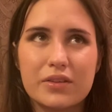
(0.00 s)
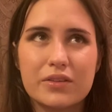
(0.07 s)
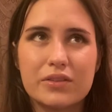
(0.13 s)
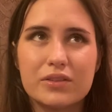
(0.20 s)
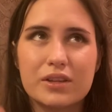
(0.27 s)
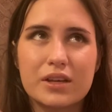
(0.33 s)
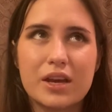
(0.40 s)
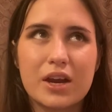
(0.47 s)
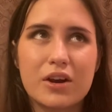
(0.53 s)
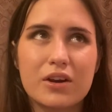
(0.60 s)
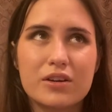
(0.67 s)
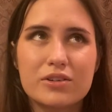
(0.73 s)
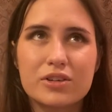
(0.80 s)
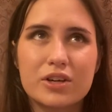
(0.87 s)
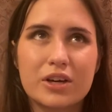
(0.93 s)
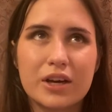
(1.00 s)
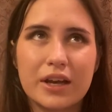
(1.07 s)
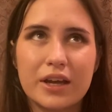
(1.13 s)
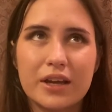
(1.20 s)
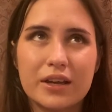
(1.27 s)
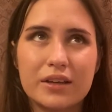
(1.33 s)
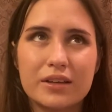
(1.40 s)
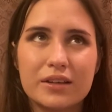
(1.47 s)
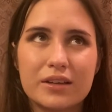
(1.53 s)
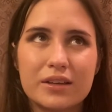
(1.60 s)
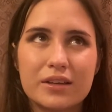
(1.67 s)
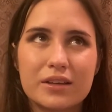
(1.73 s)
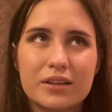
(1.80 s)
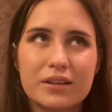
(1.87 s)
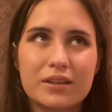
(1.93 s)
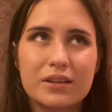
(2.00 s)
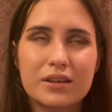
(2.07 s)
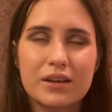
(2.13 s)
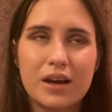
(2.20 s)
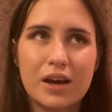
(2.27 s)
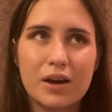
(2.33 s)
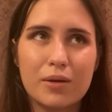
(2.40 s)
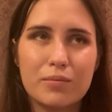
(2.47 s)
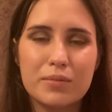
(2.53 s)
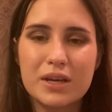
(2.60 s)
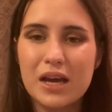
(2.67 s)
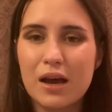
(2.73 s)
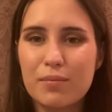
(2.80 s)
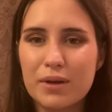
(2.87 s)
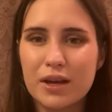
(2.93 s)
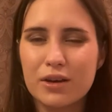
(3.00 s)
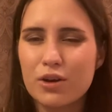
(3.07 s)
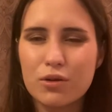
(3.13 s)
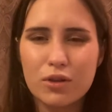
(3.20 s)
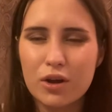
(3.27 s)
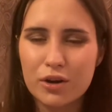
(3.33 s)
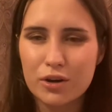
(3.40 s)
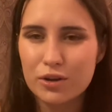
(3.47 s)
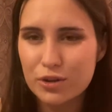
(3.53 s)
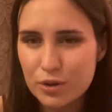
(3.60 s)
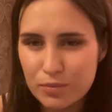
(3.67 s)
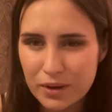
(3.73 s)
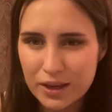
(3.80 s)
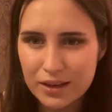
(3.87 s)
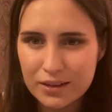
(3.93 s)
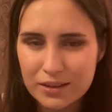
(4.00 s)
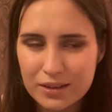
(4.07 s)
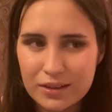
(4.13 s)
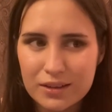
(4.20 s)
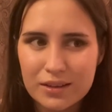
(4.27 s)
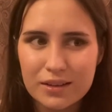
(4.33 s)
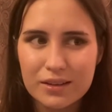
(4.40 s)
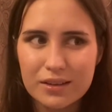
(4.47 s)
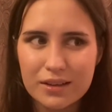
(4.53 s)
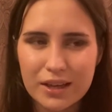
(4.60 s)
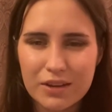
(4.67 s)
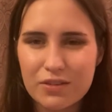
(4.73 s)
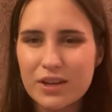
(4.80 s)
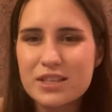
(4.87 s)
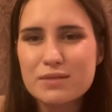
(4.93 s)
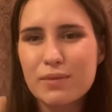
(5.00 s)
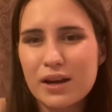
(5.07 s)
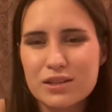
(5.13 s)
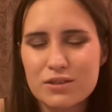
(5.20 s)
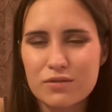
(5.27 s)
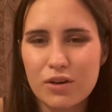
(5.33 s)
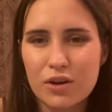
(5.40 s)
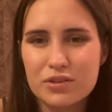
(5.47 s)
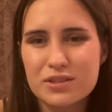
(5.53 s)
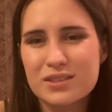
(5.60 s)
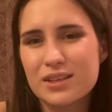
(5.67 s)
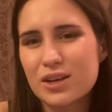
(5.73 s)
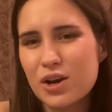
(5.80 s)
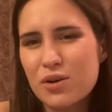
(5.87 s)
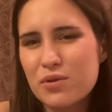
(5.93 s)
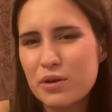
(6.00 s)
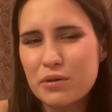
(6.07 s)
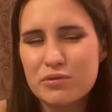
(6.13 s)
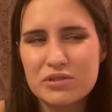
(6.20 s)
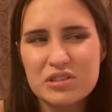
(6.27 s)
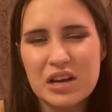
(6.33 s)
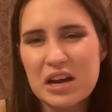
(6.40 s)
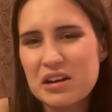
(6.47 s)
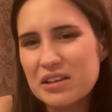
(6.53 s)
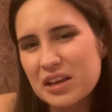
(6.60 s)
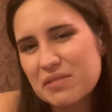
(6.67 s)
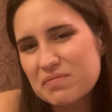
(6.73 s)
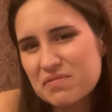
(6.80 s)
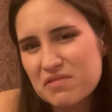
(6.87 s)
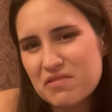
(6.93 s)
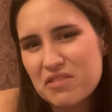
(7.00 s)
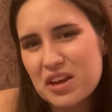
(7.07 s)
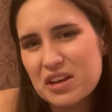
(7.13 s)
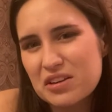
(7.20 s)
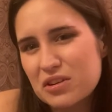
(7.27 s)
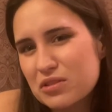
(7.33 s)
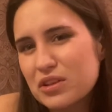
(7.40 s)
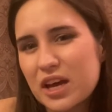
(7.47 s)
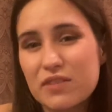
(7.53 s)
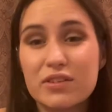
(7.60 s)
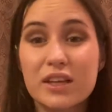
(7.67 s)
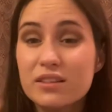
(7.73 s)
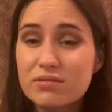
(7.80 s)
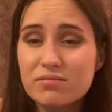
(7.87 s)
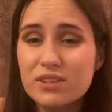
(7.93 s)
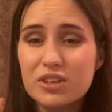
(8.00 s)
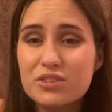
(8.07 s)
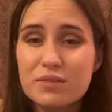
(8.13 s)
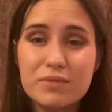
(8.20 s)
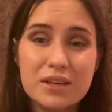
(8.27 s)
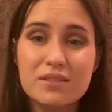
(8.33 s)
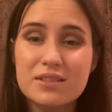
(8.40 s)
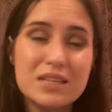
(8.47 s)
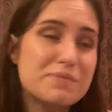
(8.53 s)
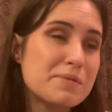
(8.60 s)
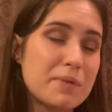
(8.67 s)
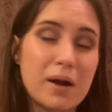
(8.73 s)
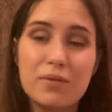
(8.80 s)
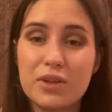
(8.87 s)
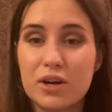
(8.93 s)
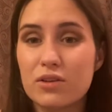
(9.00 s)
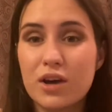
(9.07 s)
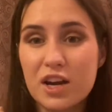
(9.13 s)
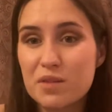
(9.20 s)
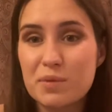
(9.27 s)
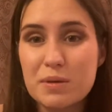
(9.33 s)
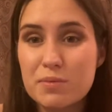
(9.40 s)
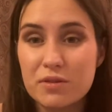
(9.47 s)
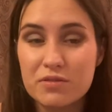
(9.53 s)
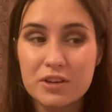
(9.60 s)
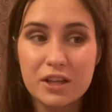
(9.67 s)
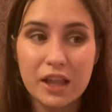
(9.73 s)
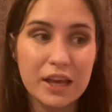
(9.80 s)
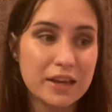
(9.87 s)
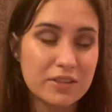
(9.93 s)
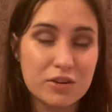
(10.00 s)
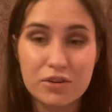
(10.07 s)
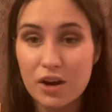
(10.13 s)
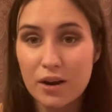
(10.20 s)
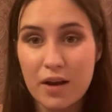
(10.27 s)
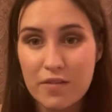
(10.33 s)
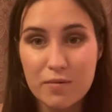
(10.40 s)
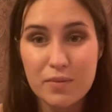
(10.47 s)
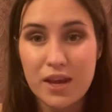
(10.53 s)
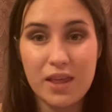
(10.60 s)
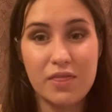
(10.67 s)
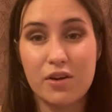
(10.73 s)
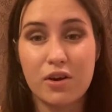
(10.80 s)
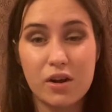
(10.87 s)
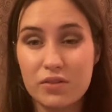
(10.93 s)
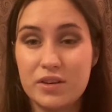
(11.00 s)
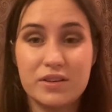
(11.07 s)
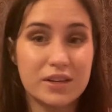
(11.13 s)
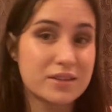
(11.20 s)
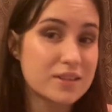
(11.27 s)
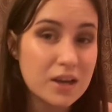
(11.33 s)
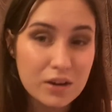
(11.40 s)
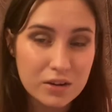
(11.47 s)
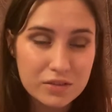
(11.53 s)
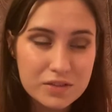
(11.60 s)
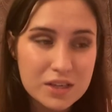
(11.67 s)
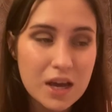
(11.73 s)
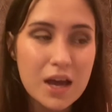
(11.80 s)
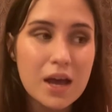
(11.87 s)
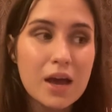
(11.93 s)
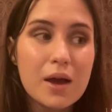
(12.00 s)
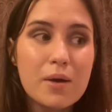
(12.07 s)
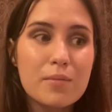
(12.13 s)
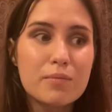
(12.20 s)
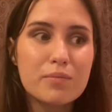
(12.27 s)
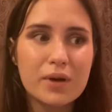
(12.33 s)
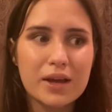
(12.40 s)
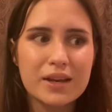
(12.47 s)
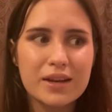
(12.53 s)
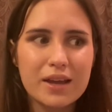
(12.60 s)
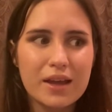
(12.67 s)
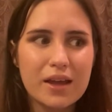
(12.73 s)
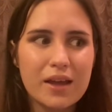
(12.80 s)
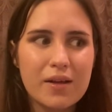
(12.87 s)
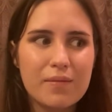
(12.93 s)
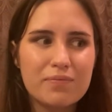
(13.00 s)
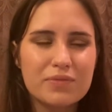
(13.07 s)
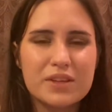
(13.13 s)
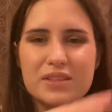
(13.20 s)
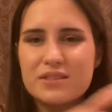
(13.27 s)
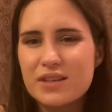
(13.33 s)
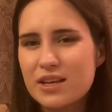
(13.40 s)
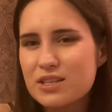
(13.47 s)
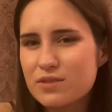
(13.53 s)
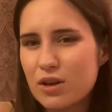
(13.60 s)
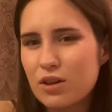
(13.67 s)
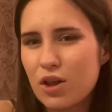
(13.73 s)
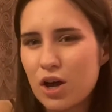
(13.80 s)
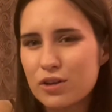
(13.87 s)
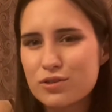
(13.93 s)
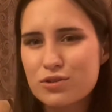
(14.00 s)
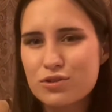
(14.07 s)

the character in um, becoming no longer human, if his mask falls, it's like, oh, you just kind of like fake your life. Like there's something deep about that. A lot of people feel like they're not ever being their authentic selves, but the stakes felt lot